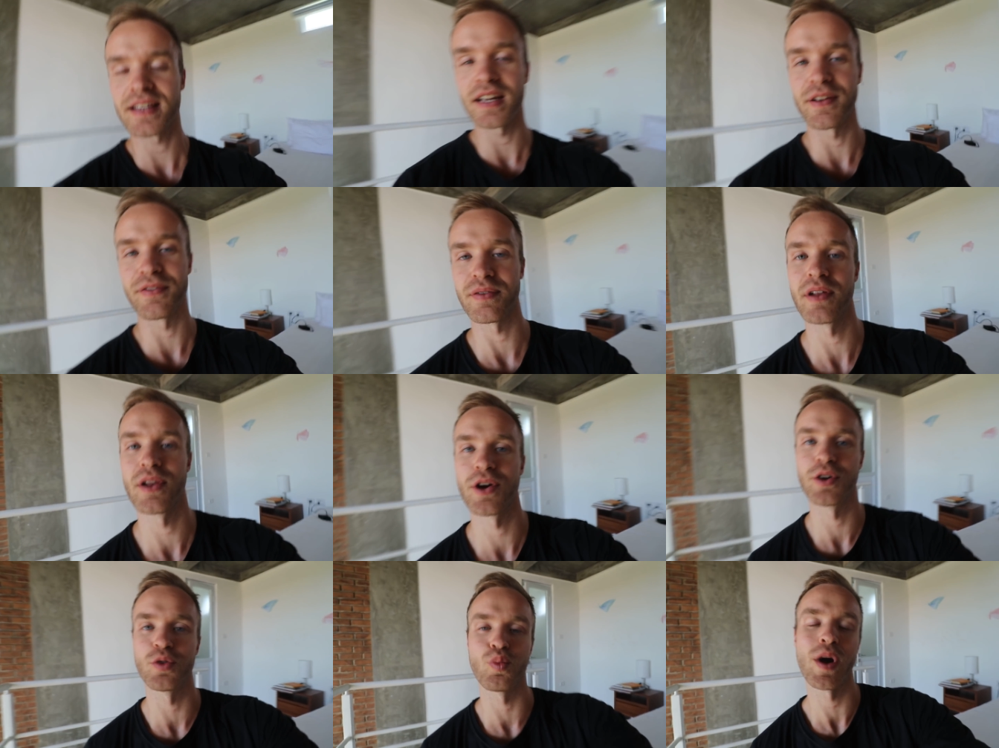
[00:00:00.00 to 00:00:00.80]
that if you
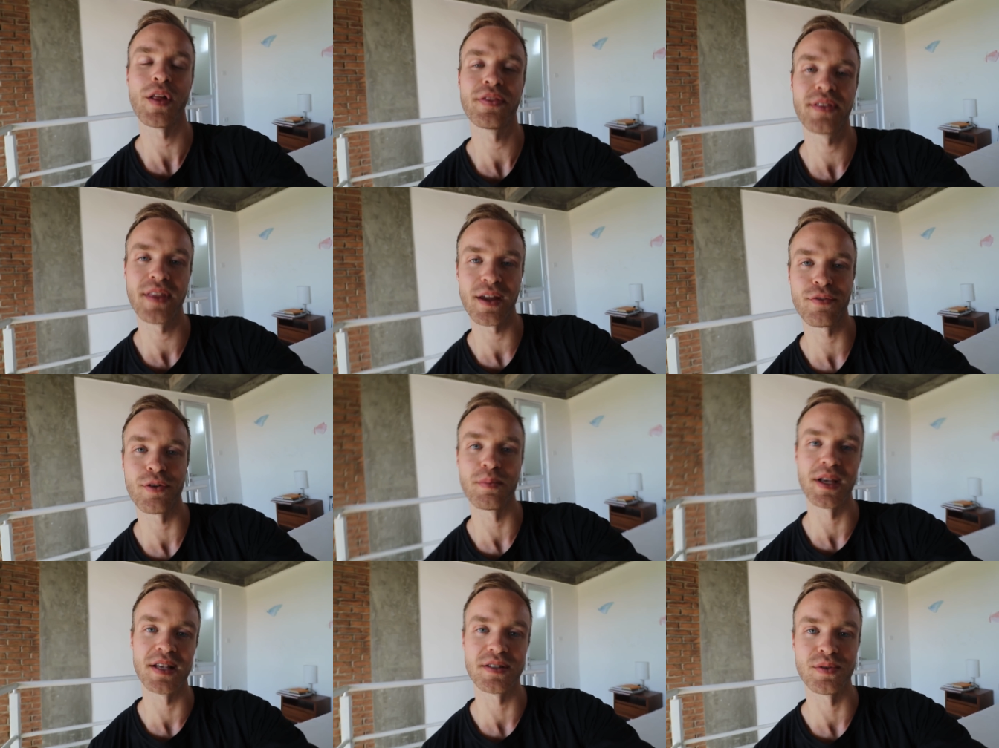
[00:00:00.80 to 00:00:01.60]
learned one thing
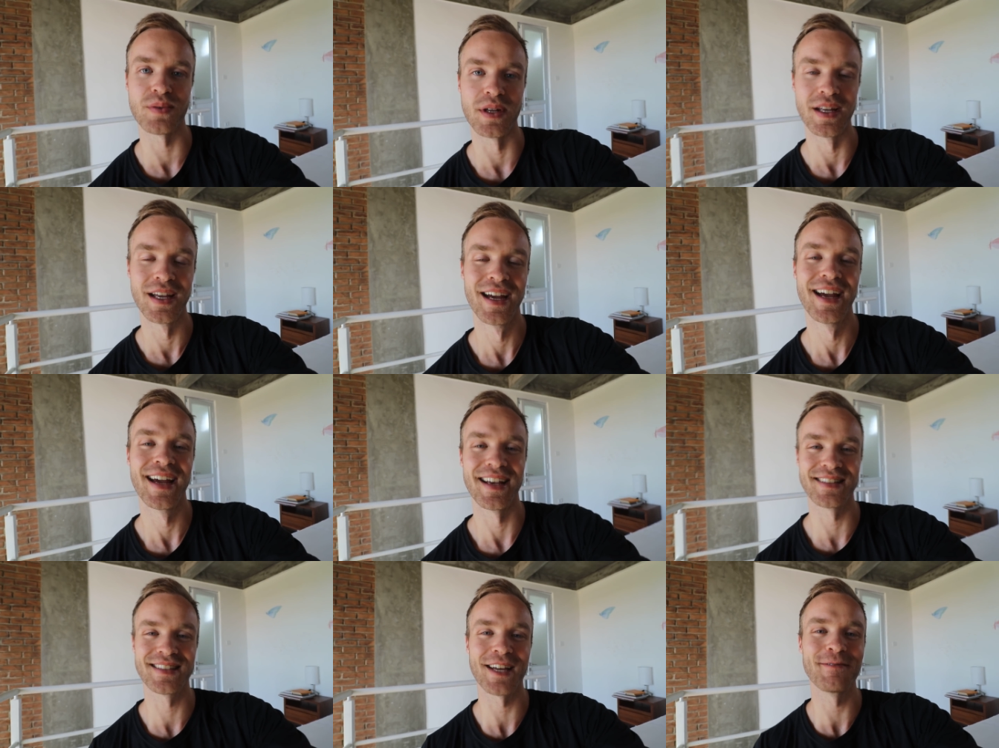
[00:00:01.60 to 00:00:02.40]
from history,
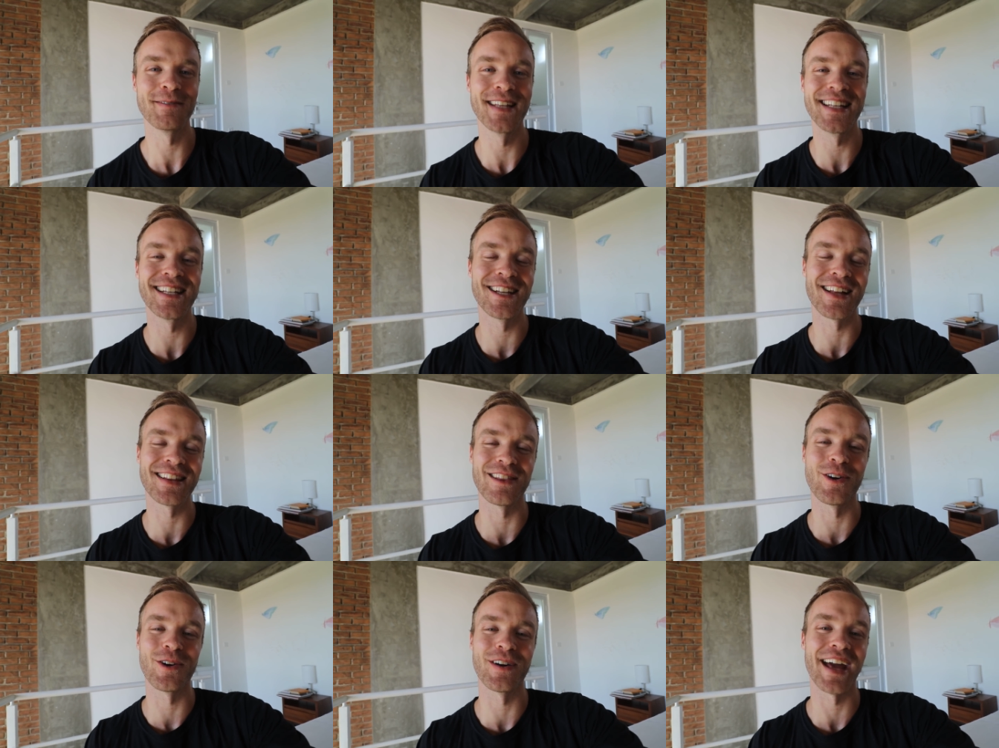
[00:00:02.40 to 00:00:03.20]
is that we did not
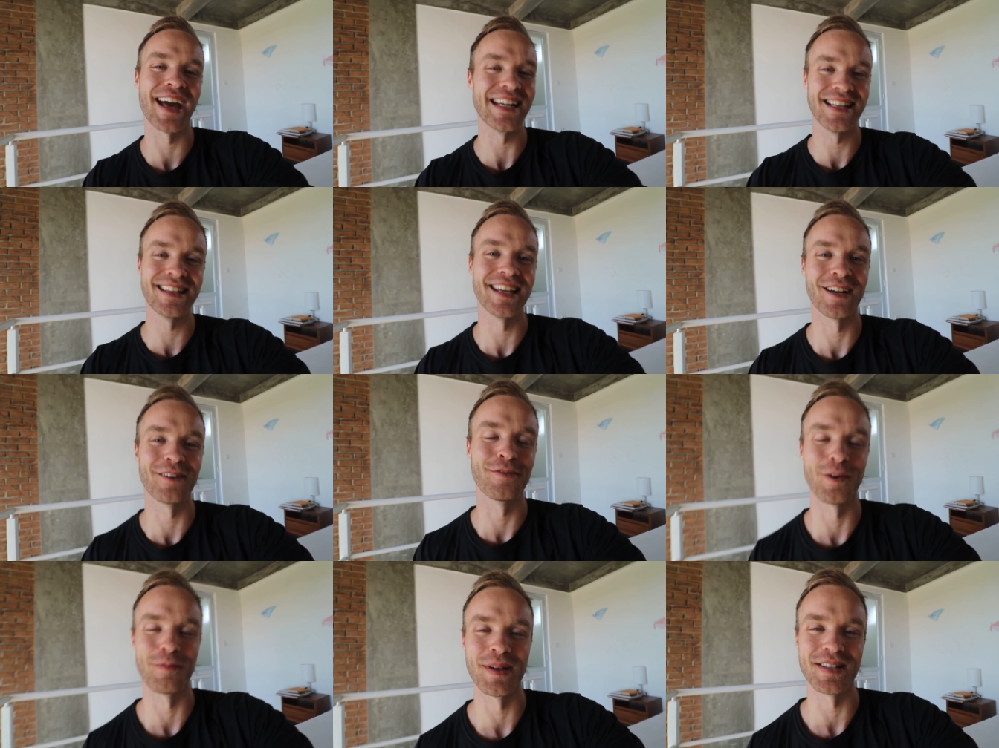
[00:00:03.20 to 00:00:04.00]
learn anything
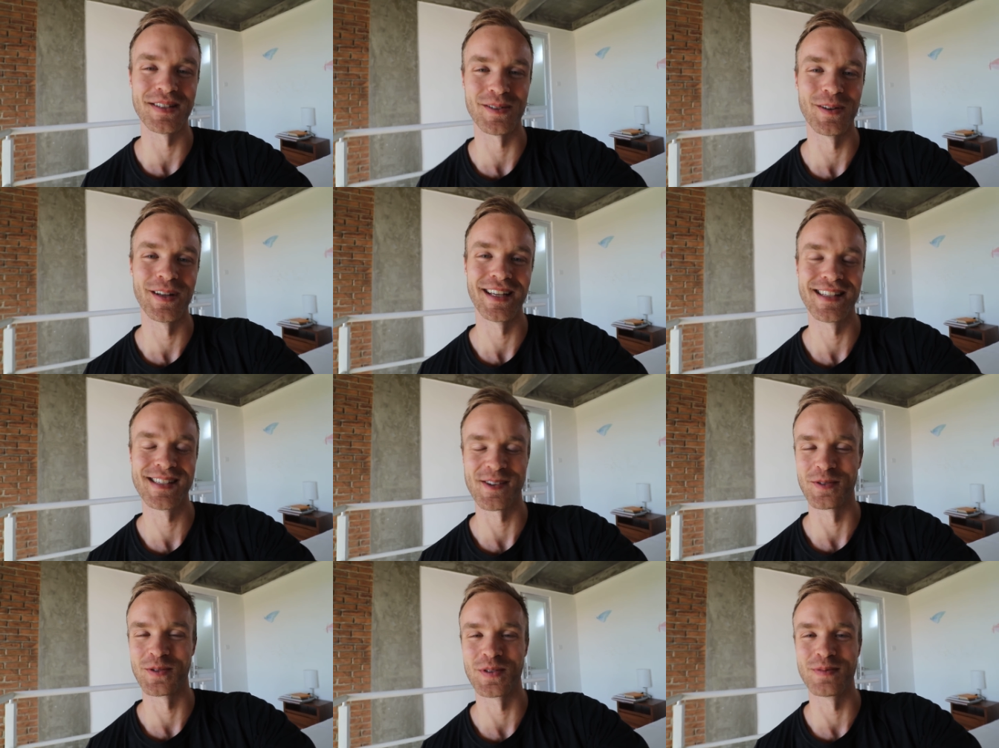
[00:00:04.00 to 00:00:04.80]
from history,
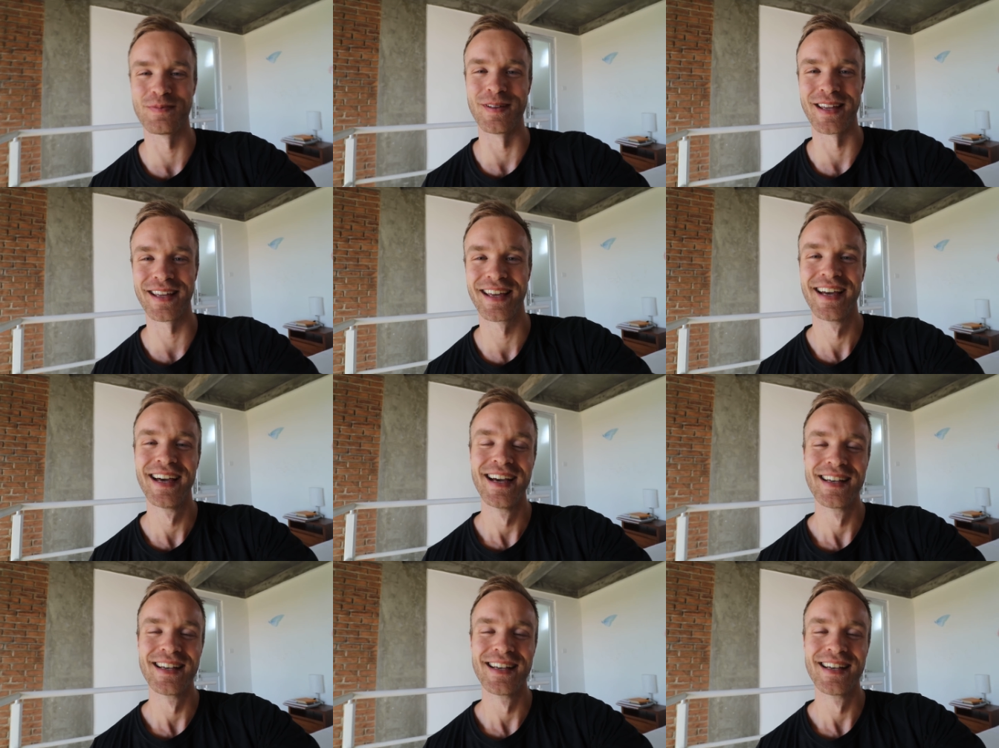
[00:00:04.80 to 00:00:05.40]
so to speak.